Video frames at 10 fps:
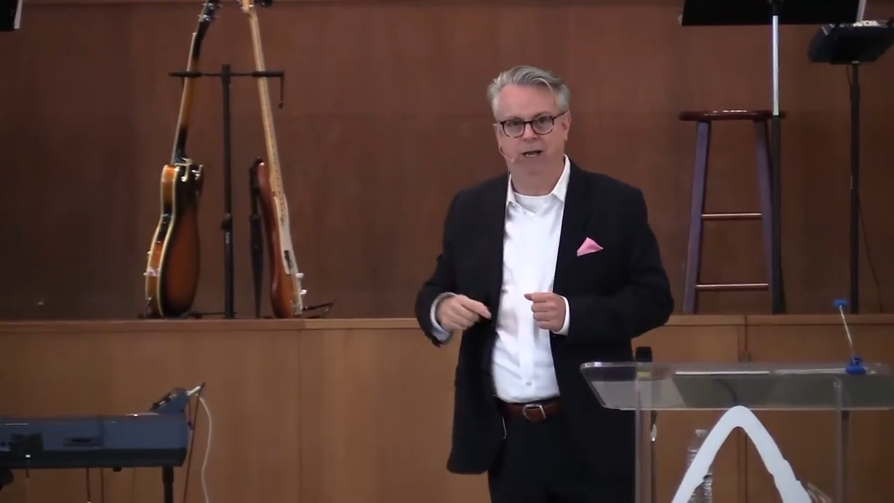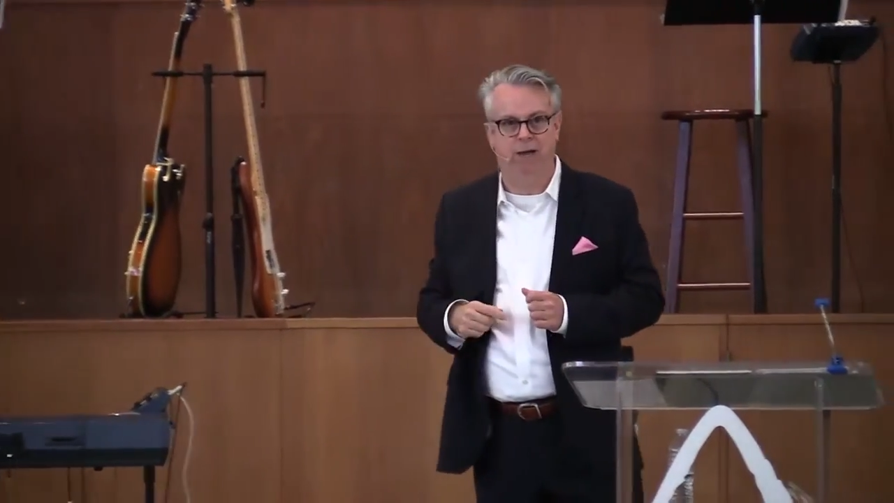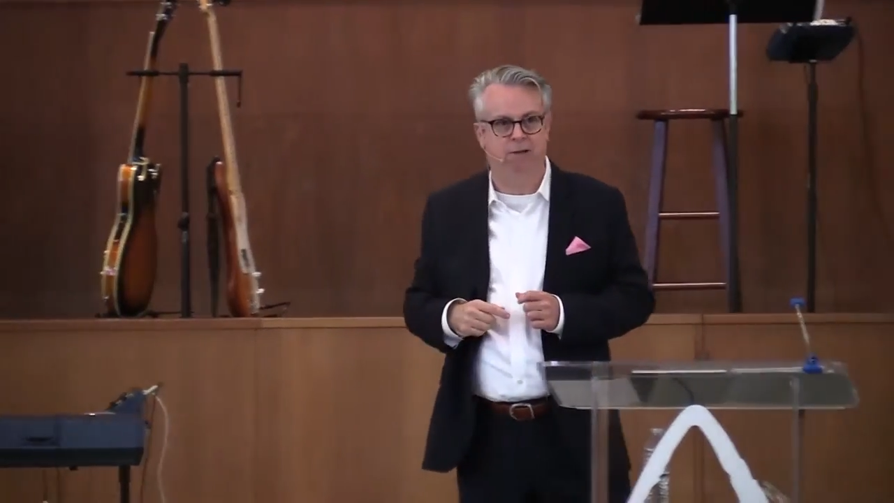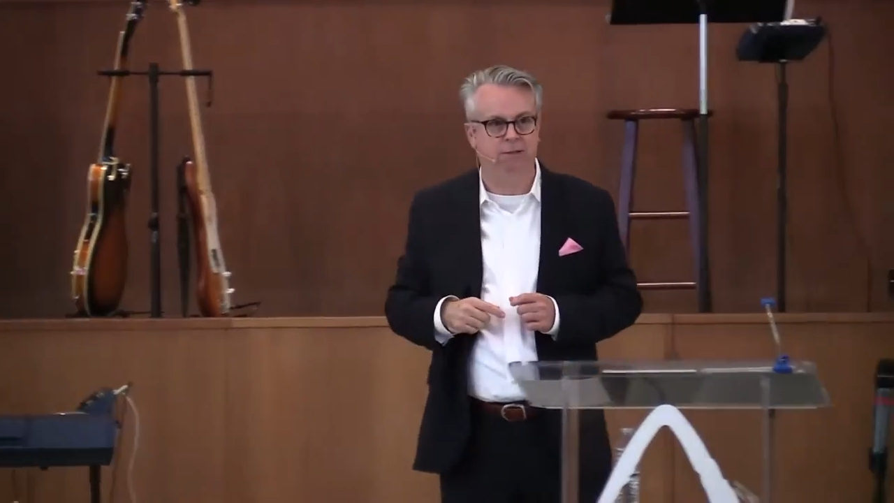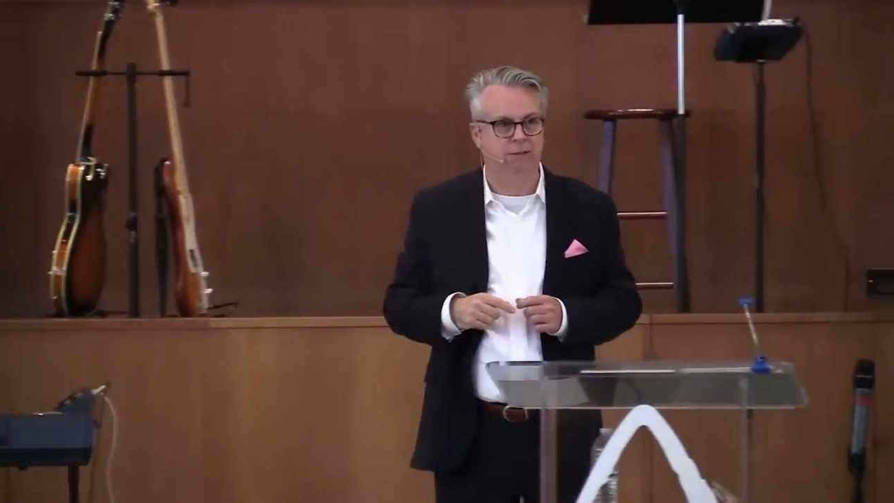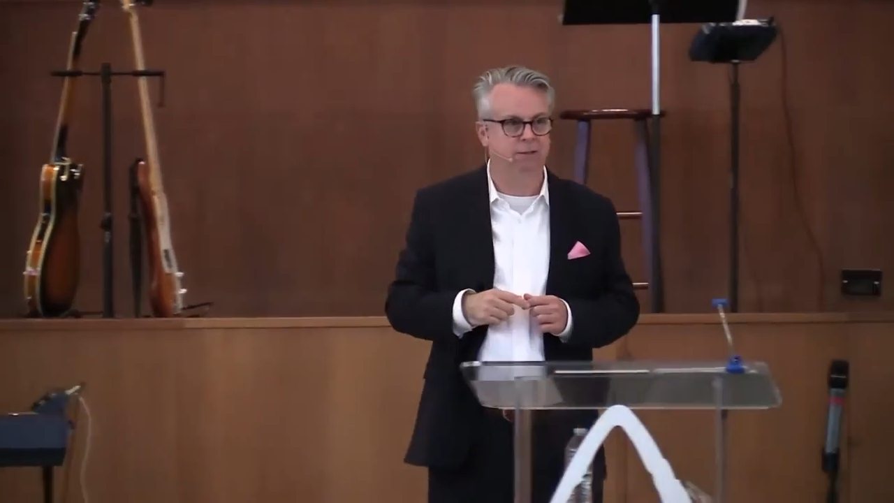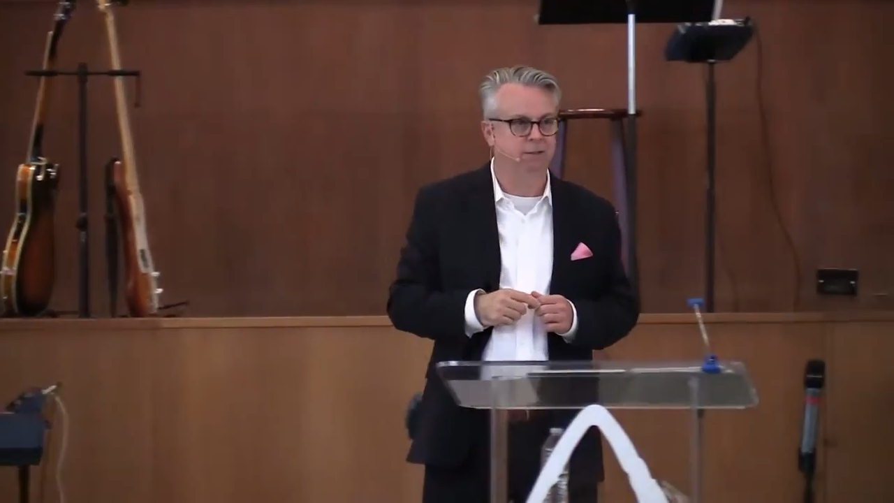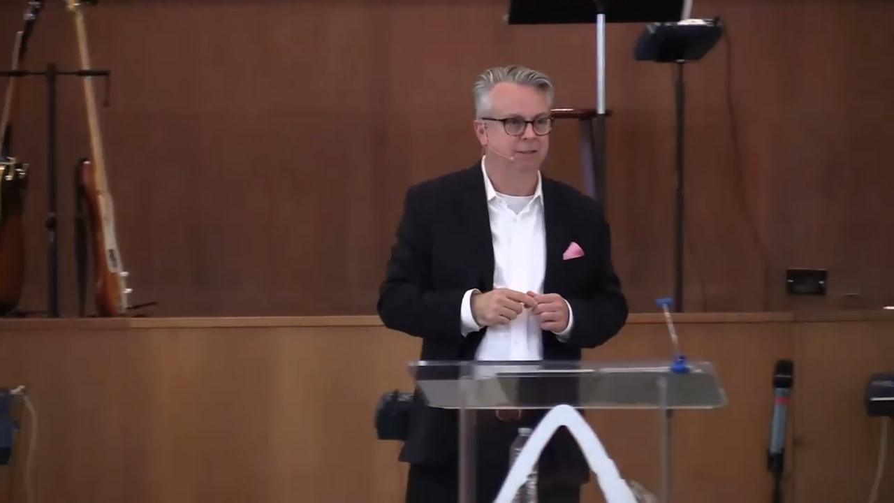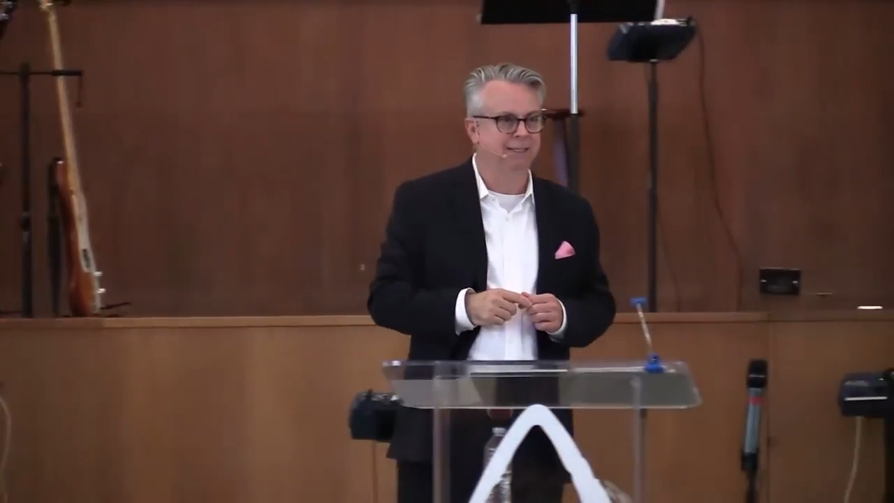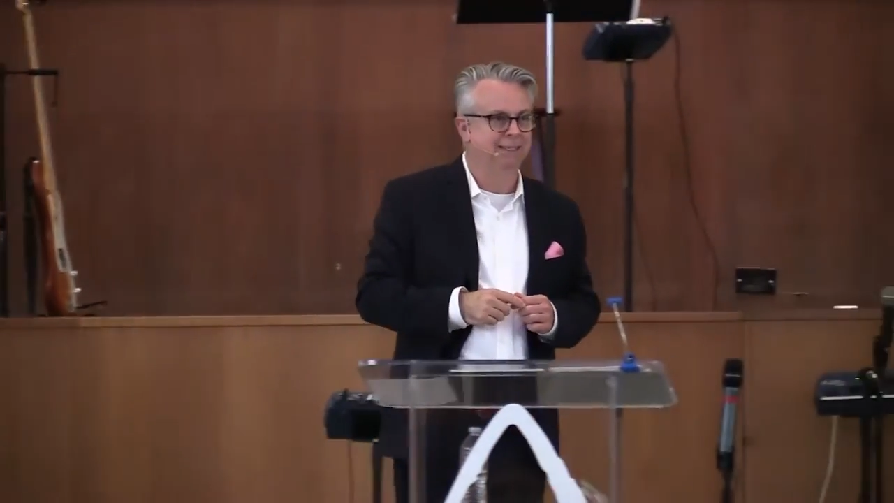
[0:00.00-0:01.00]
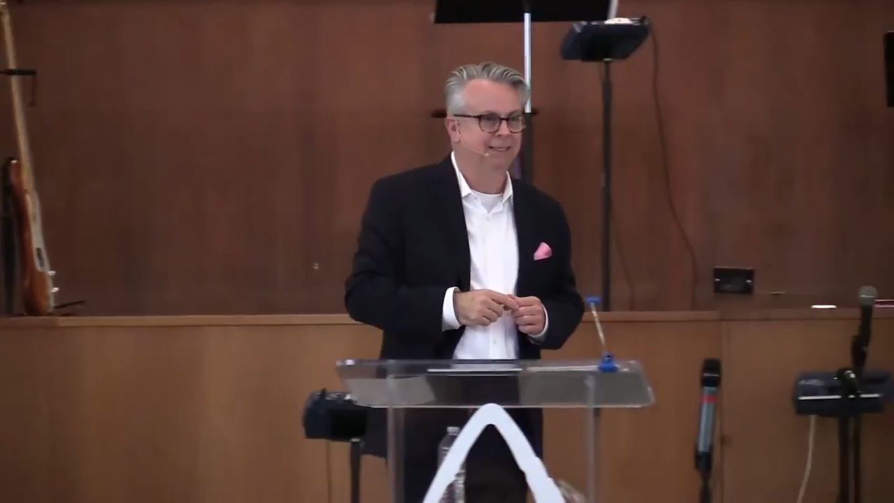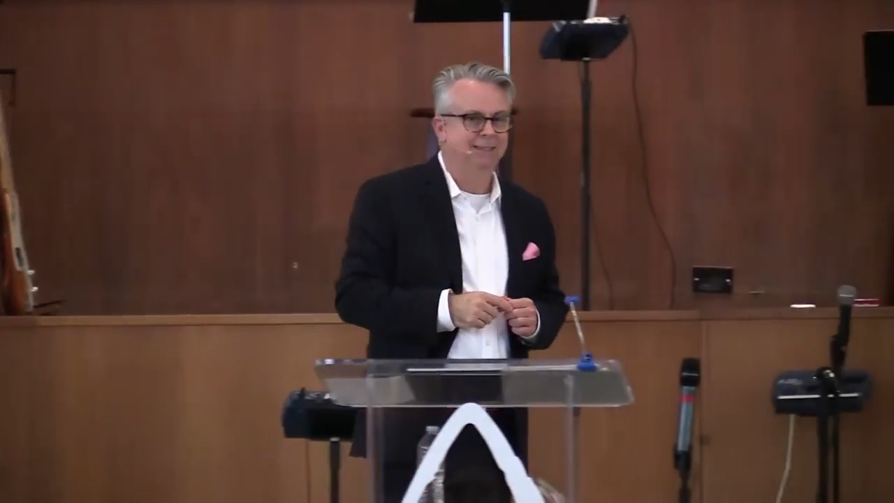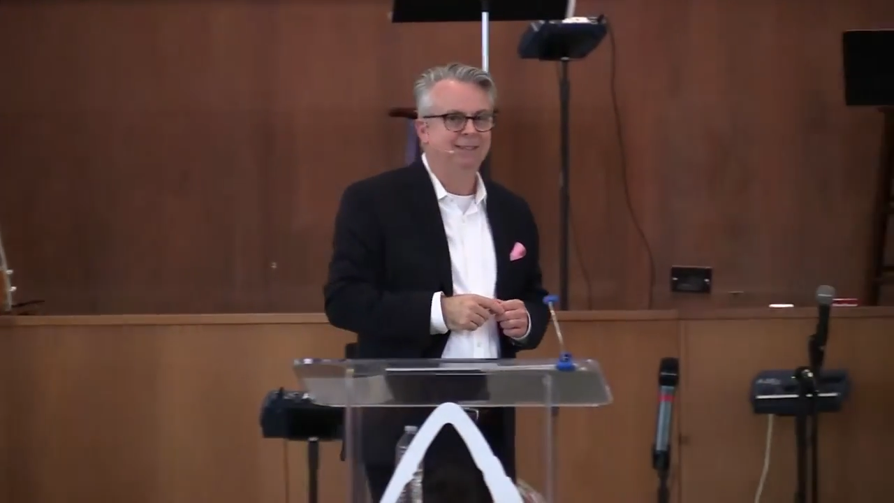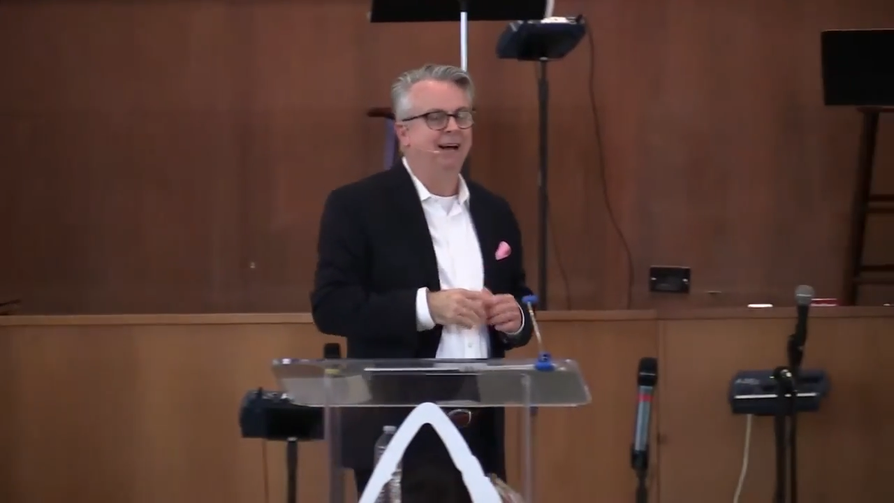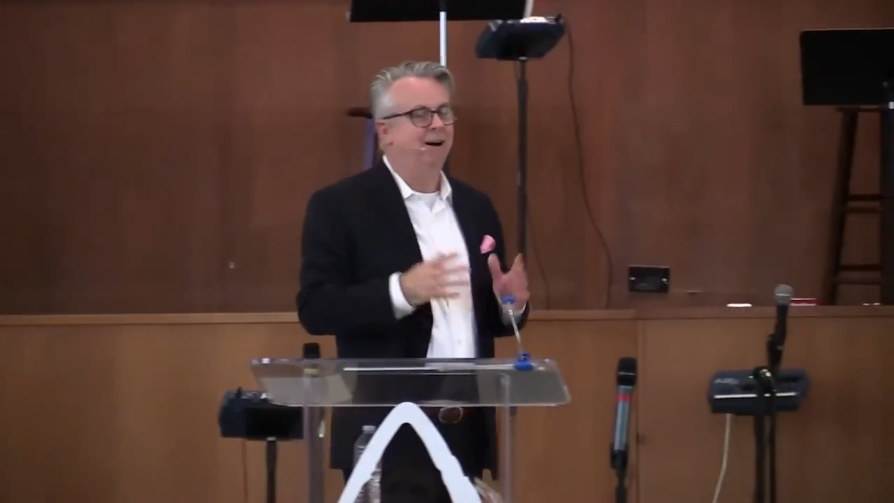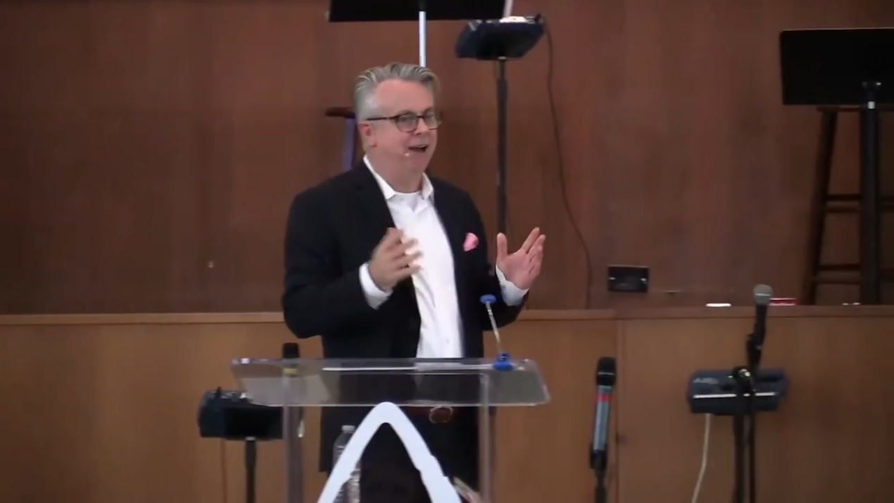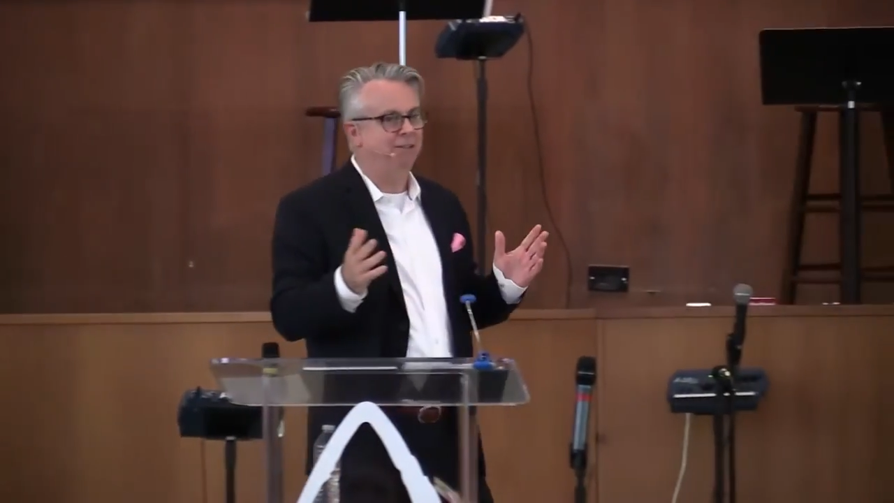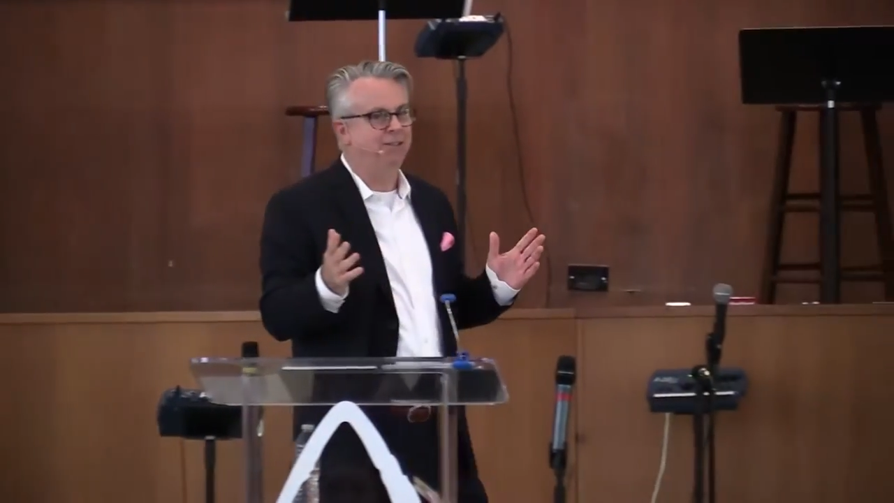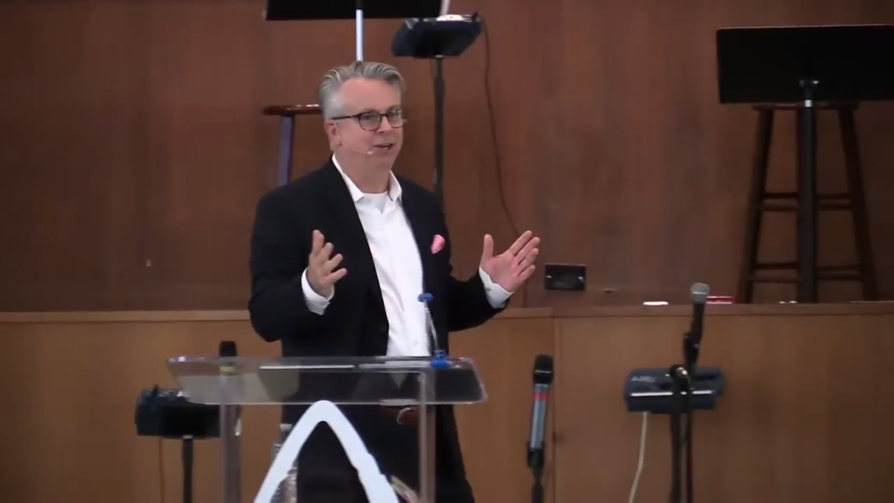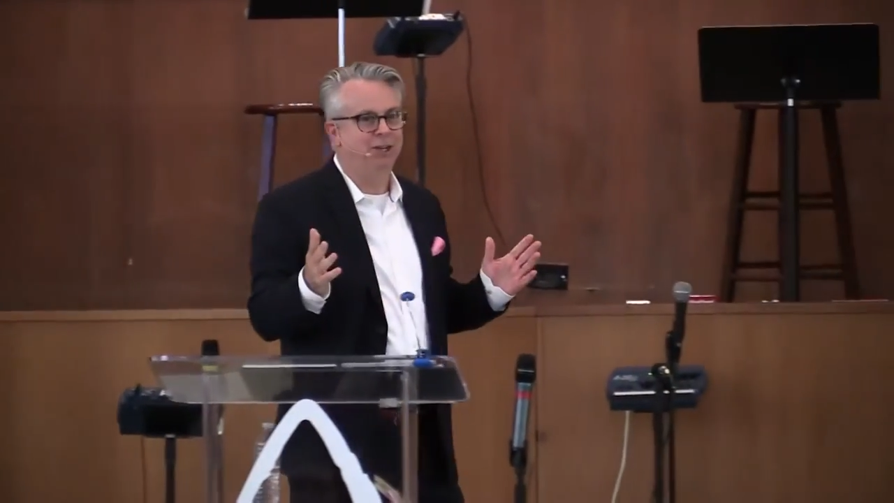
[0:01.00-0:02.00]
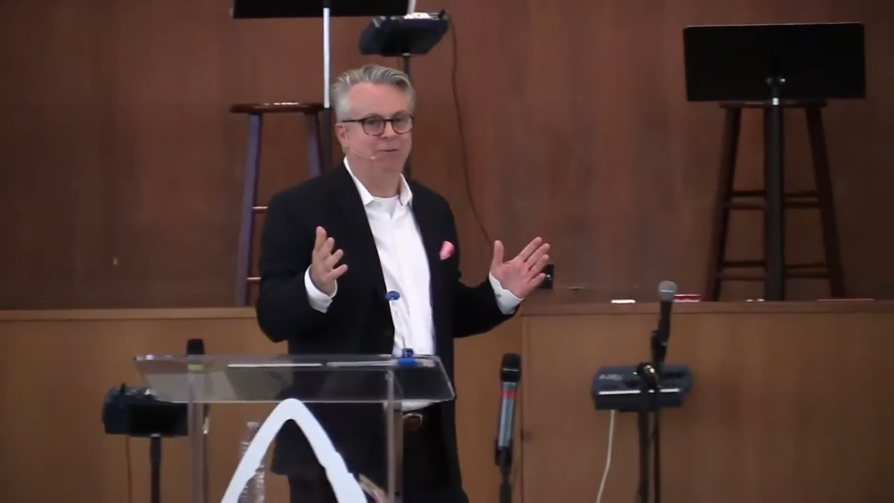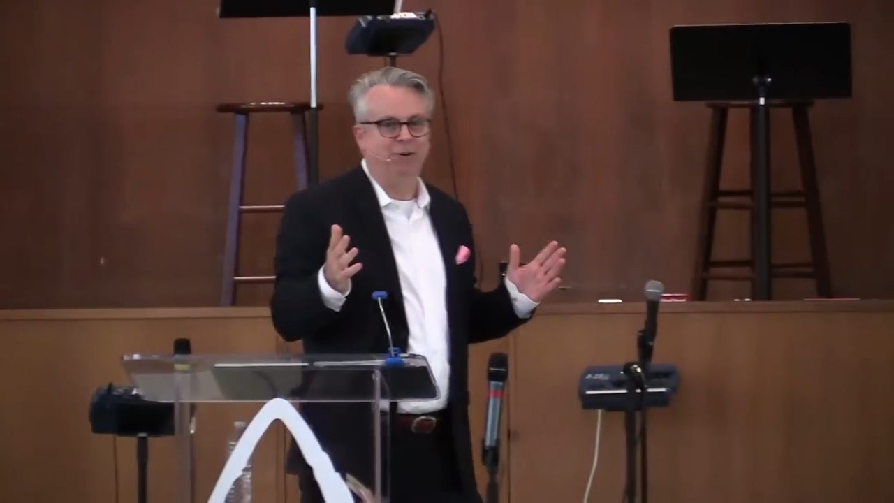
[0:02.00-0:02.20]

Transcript: house. I'll have to tell you a